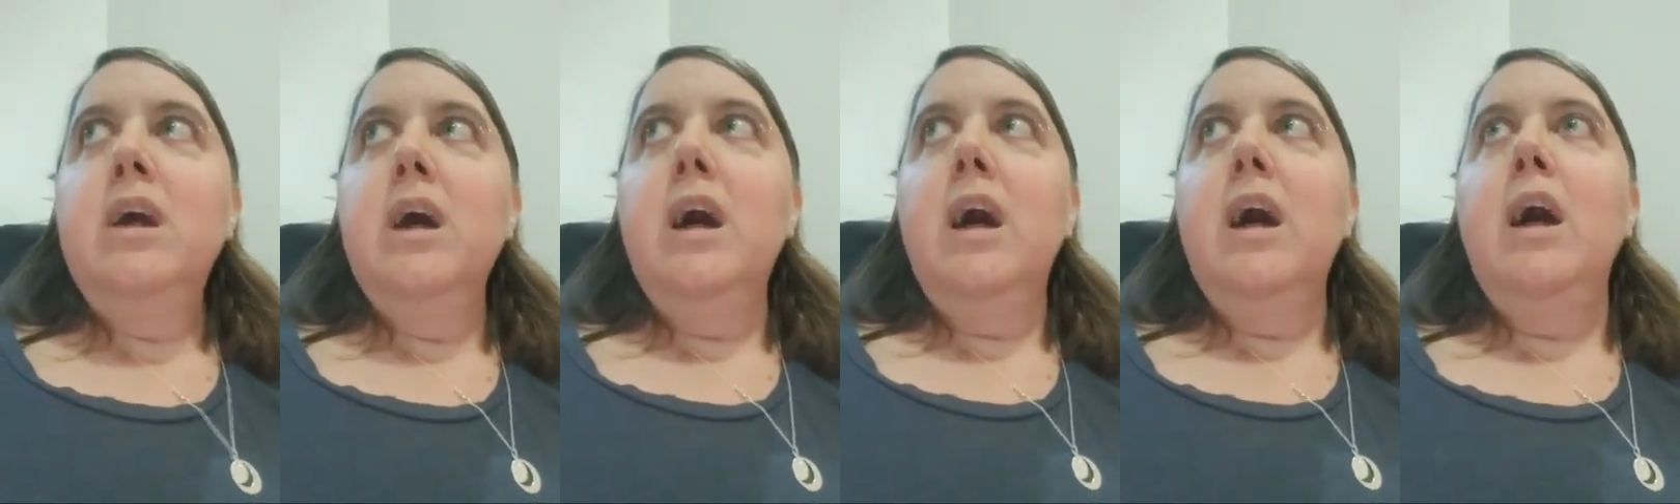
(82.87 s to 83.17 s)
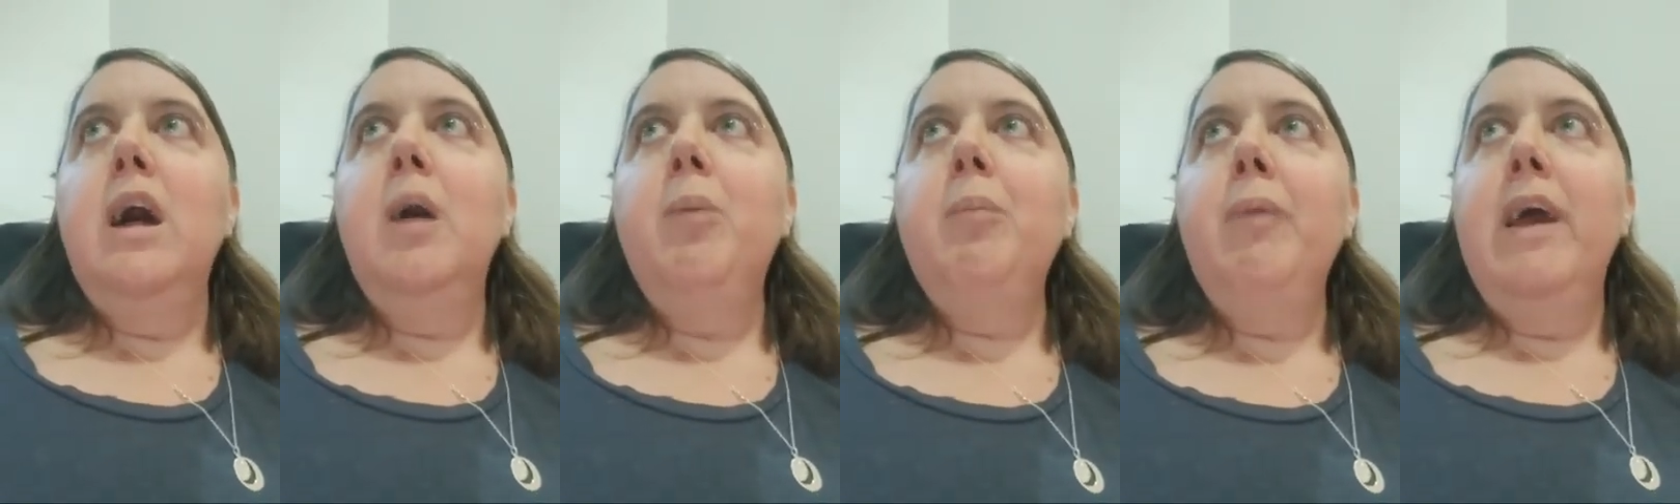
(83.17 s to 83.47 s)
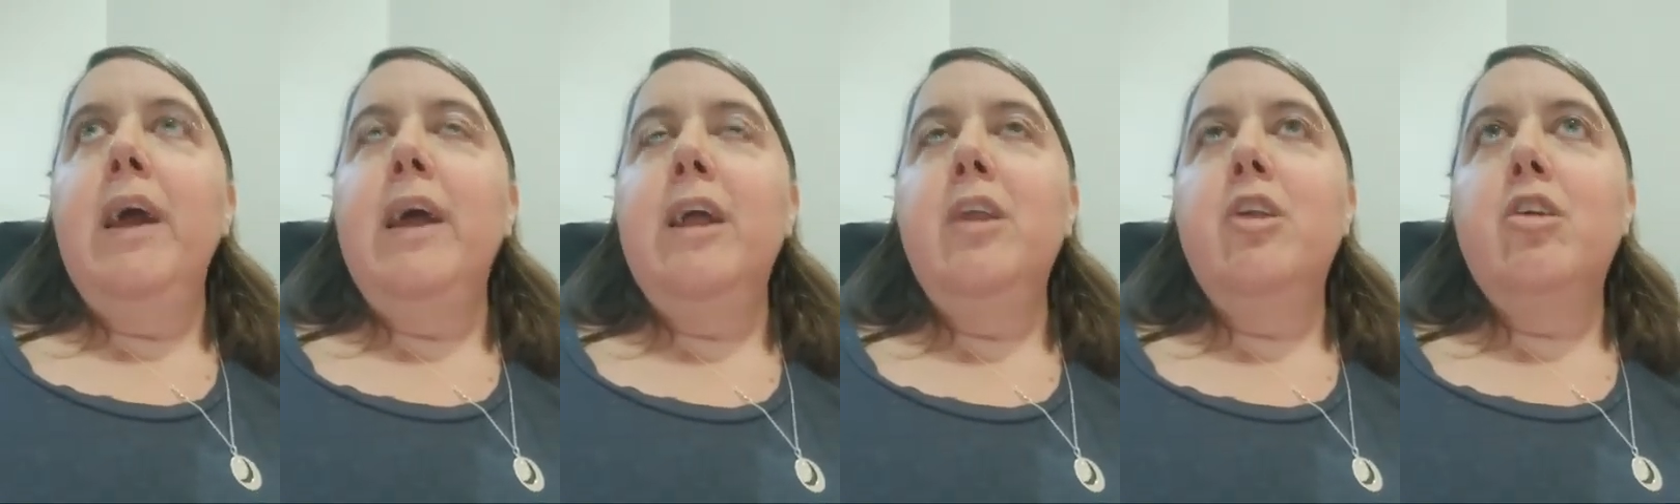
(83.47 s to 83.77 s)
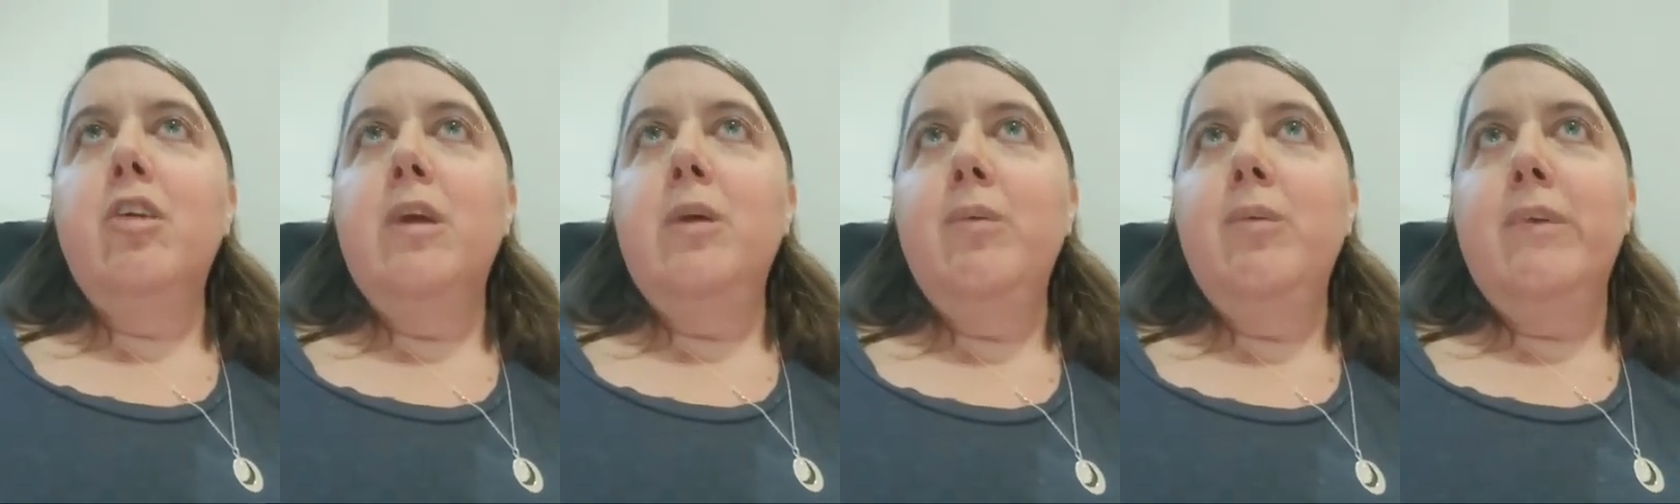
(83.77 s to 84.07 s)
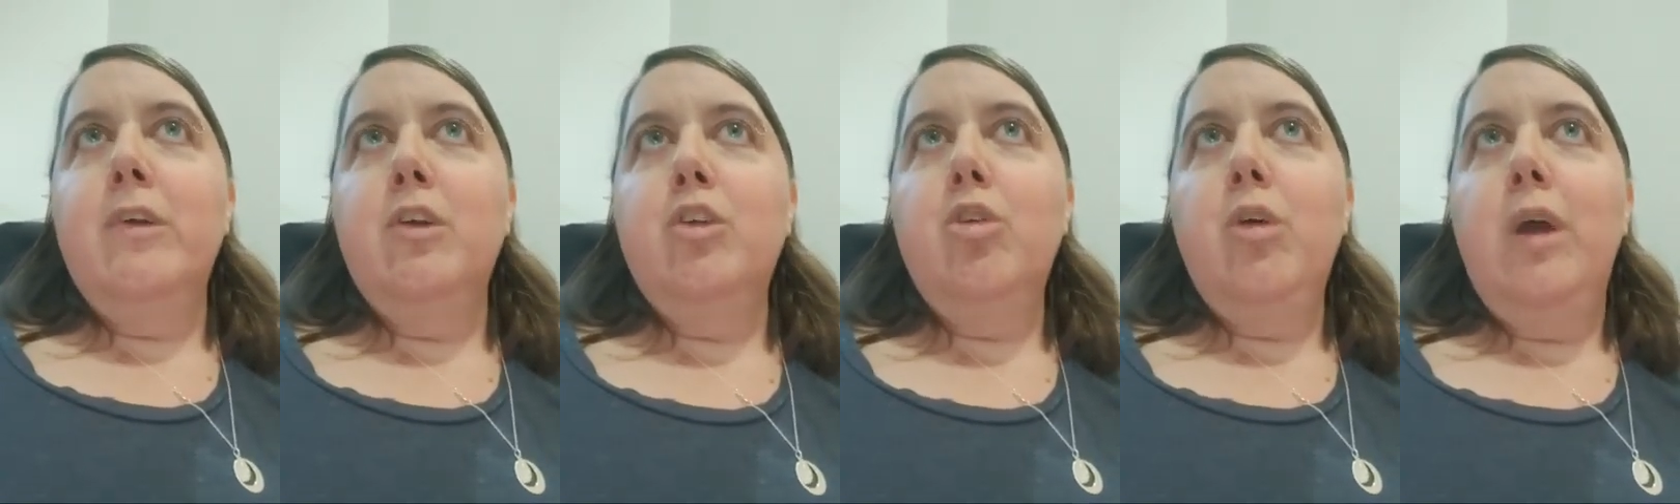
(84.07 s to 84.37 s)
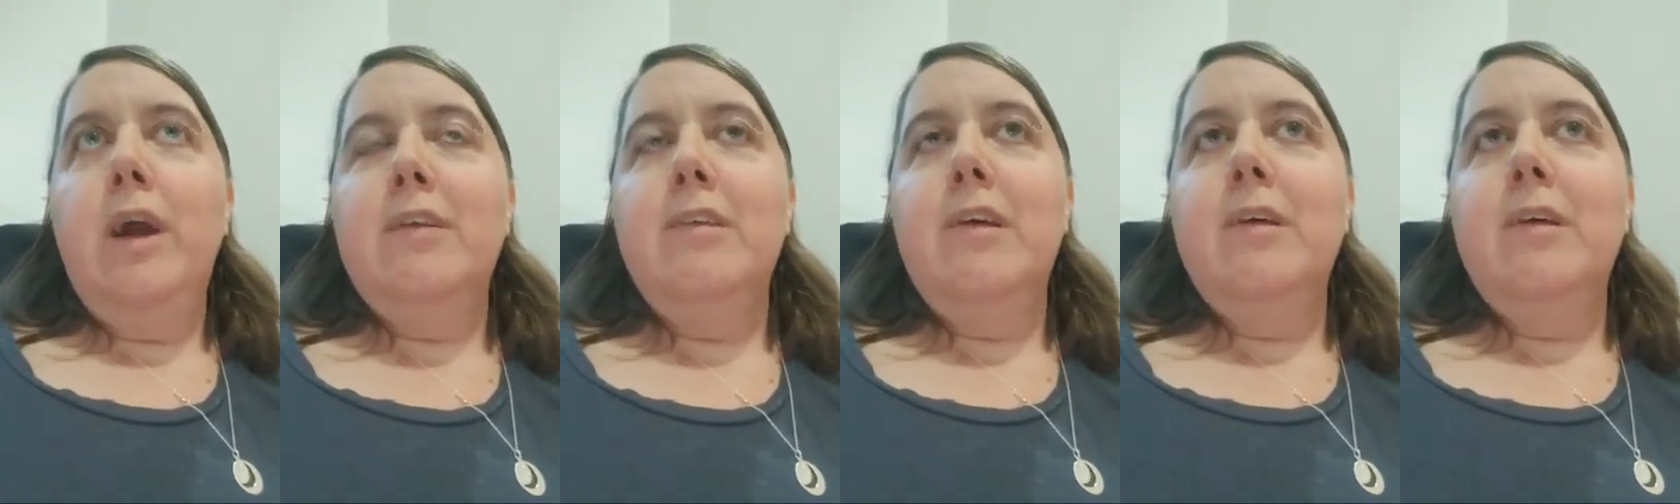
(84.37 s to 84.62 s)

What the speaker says: and it was a direct